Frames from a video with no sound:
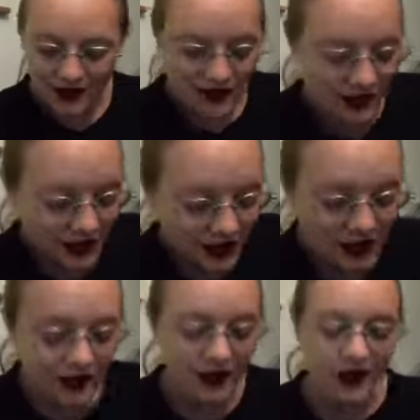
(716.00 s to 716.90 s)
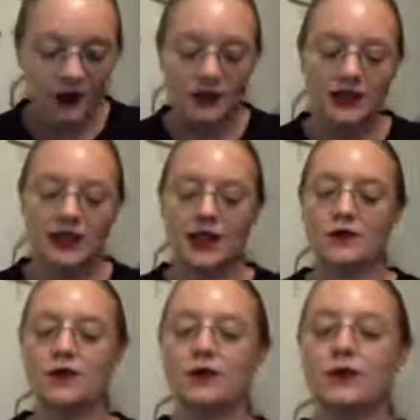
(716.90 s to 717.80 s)
the uh,
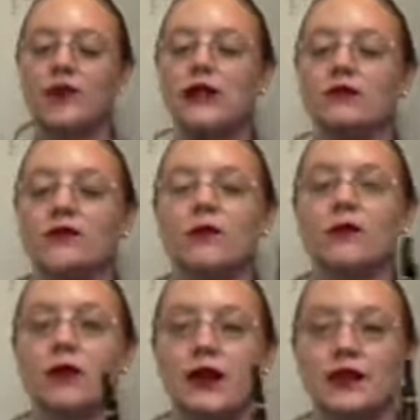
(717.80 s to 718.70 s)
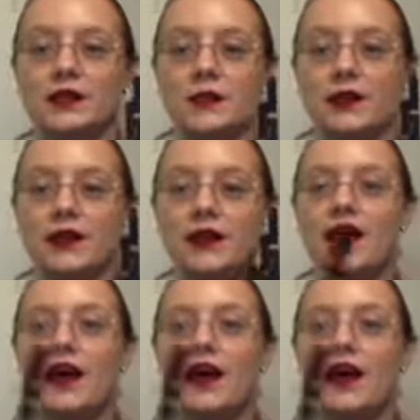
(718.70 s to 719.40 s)
Renegade Ruby and Rebel Raspberry,